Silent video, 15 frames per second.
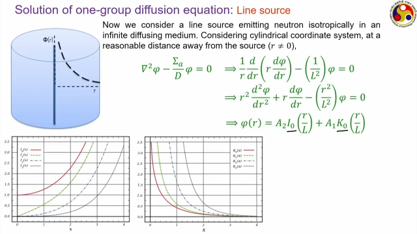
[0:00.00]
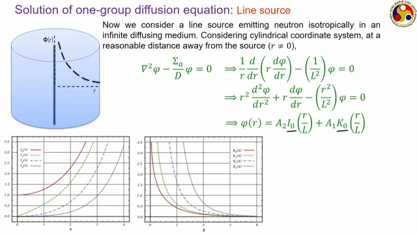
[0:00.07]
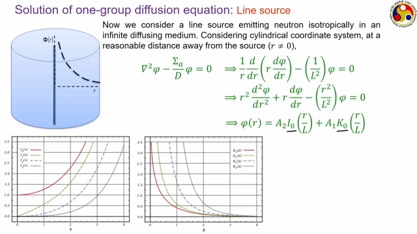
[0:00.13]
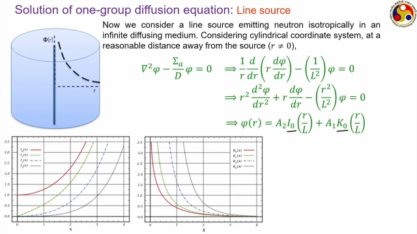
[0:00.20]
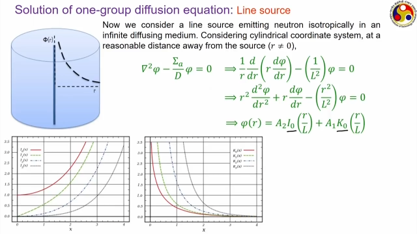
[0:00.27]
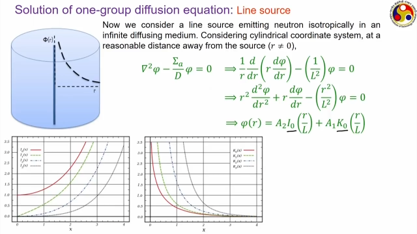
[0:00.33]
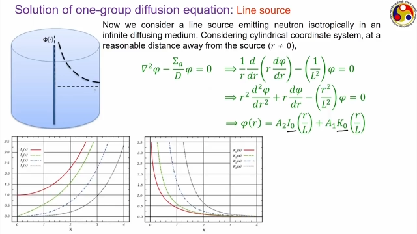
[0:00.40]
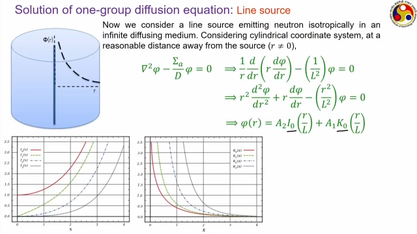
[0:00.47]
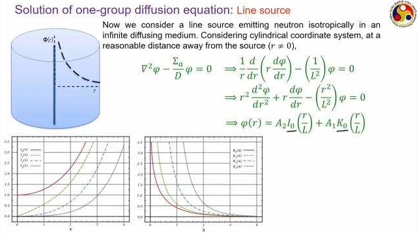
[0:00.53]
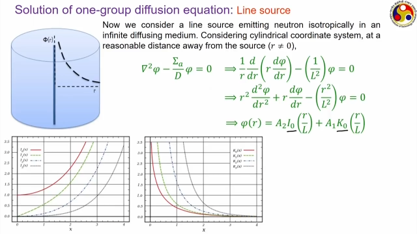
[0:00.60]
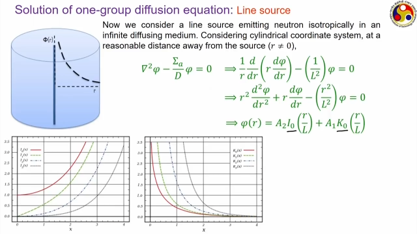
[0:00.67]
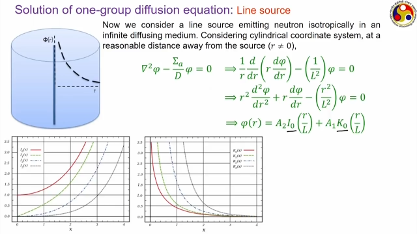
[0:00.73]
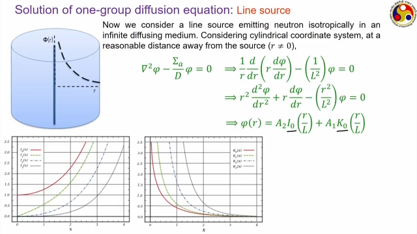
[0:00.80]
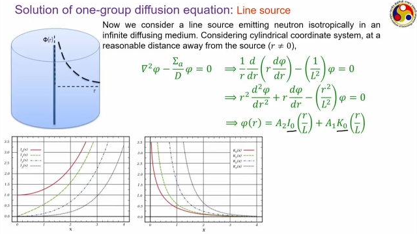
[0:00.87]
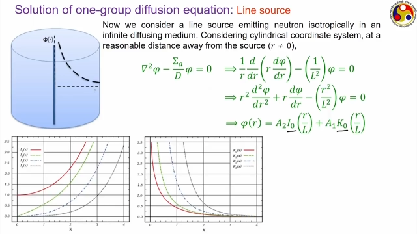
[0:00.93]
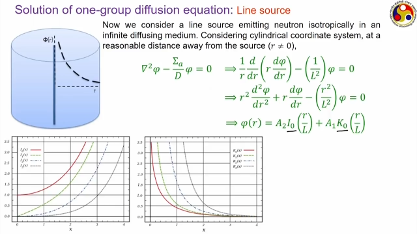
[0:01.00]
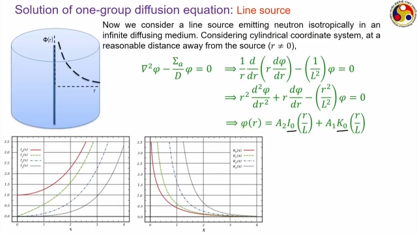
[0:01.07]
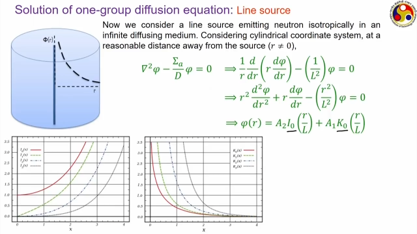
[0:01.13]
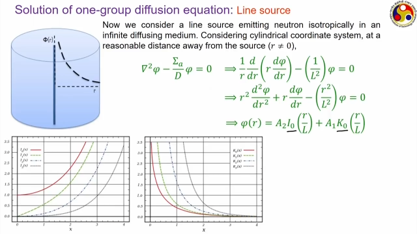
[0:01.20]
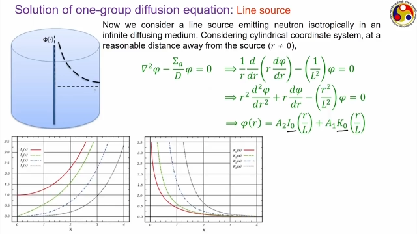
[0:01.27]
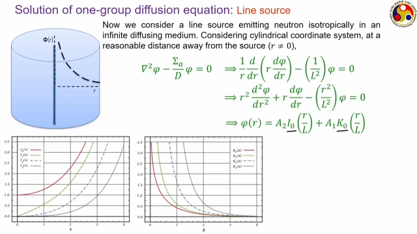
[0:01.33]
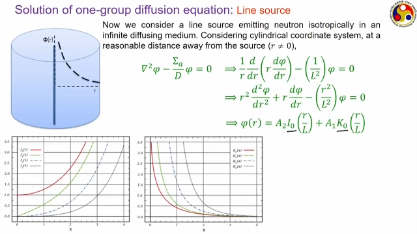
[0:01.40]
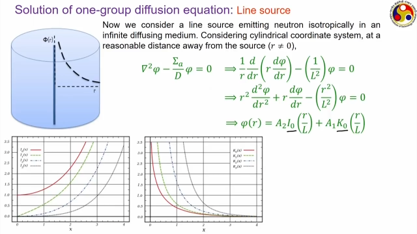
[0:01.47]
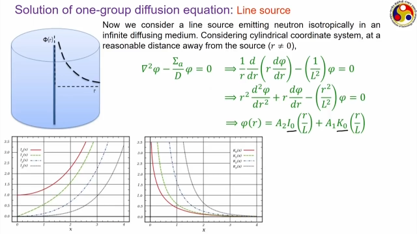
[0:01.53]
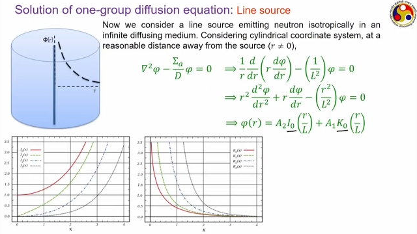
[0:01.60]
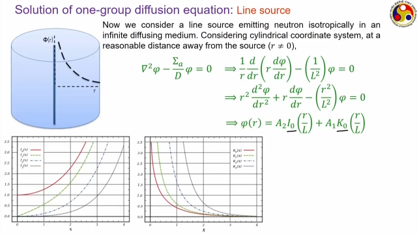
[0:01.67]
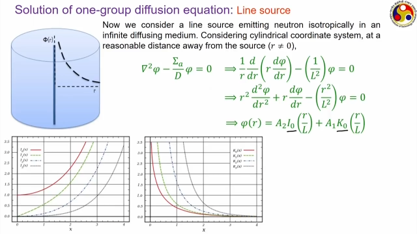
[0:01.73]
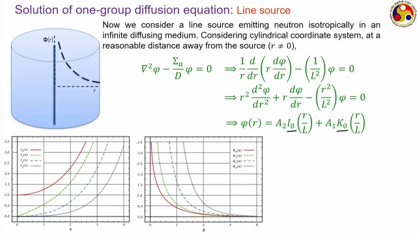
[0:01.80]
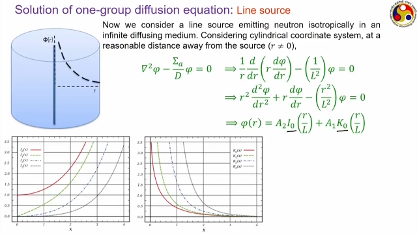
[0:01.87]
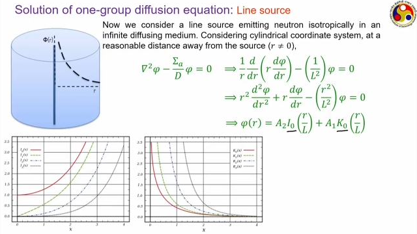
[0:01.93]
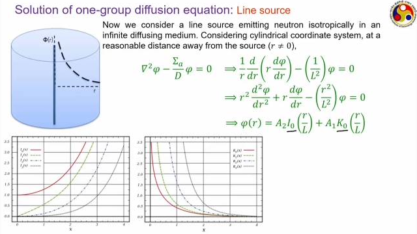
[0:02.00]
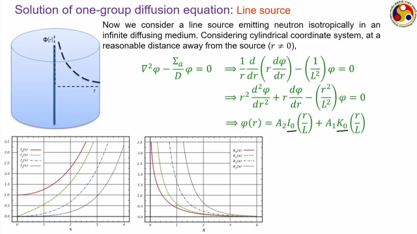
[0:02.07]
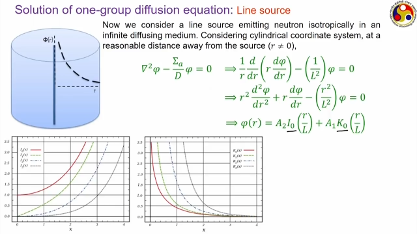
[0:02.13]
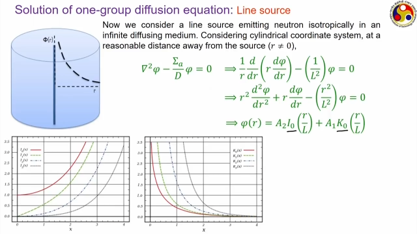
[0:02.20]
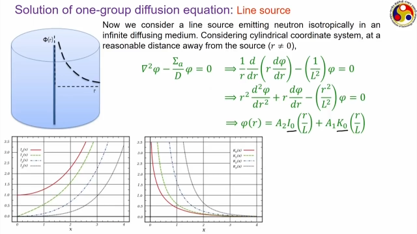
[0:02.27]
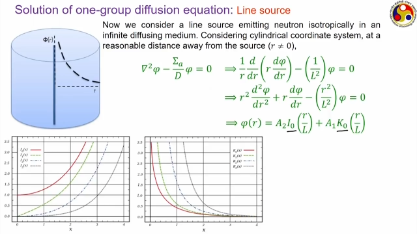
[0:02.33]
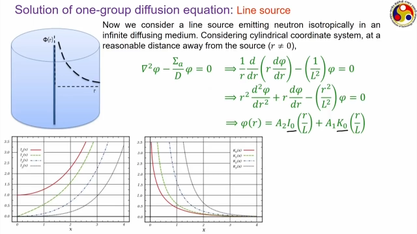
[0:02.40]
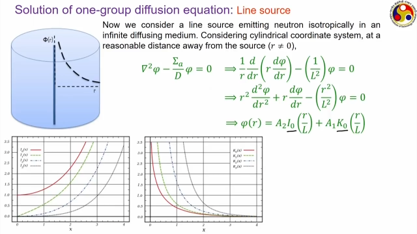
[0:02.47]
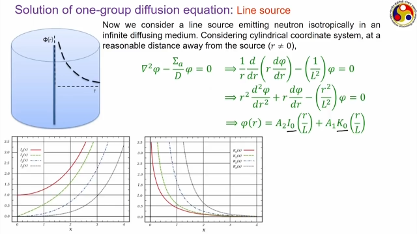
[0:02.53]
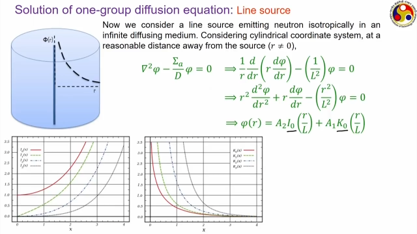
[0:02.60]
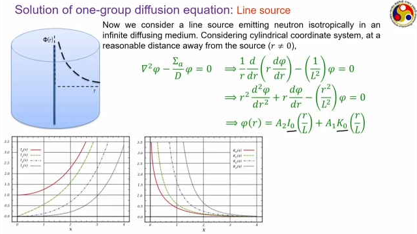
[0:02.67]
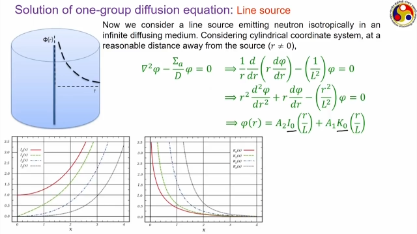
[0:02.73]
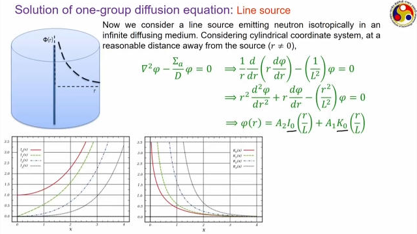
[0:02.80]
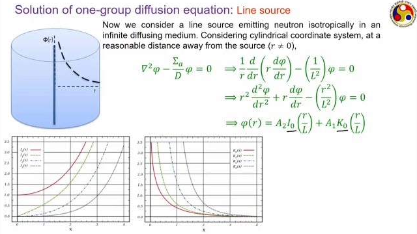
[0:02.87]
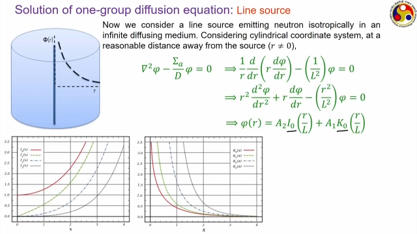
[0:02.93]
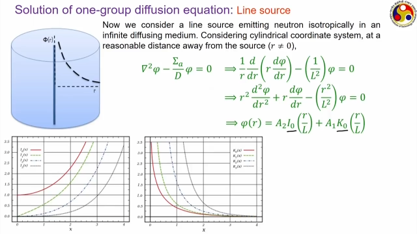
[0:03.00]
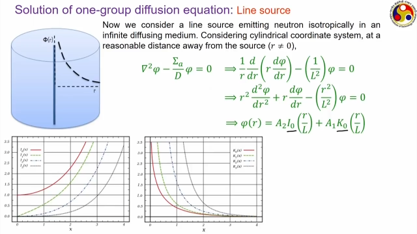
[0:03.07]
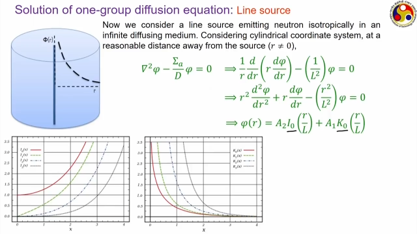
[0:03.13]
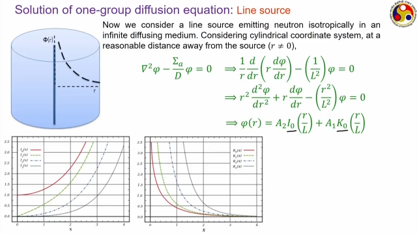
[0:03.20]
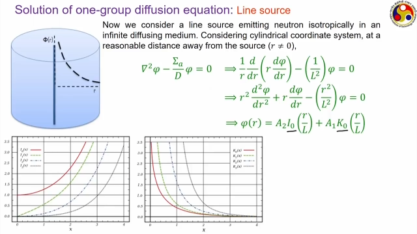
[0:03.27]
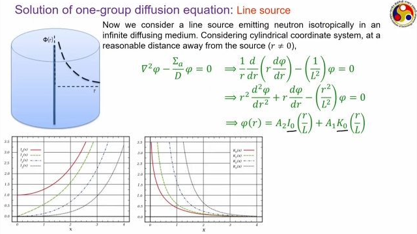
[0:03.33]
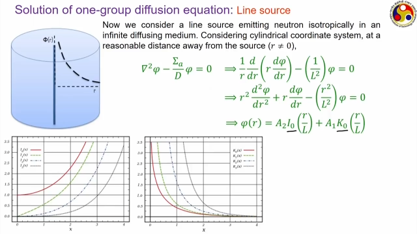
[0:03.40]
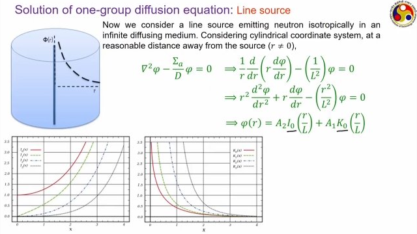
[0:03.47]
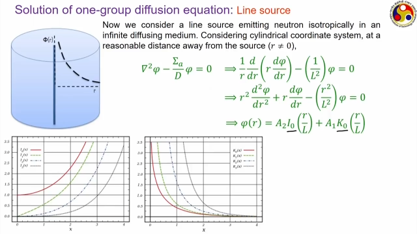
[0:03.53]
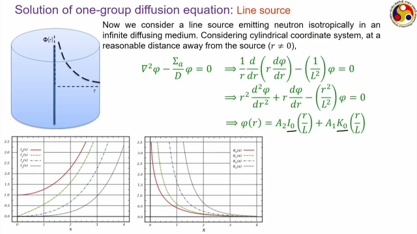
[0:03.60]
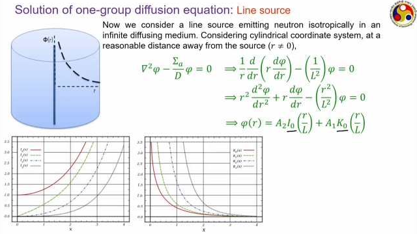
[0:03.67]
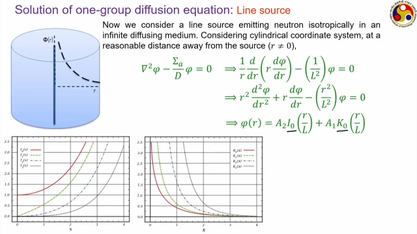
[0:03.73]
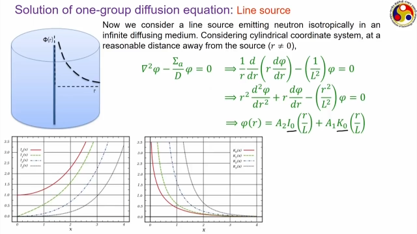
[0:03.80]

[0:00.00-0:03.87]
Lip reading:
(no speaker visible)